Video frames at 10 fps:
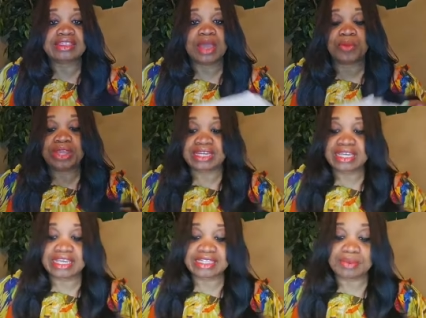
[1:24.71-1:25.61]
that we
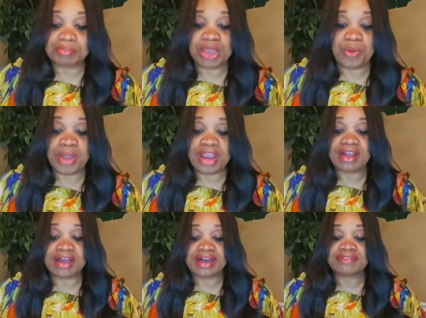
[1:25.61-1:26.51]
need to be aware
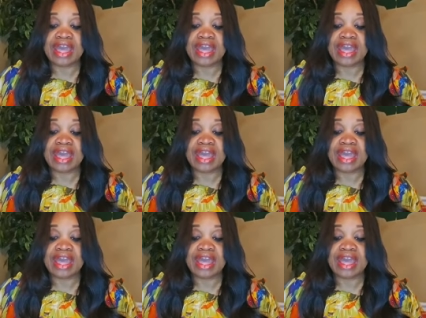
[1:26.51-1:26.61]
of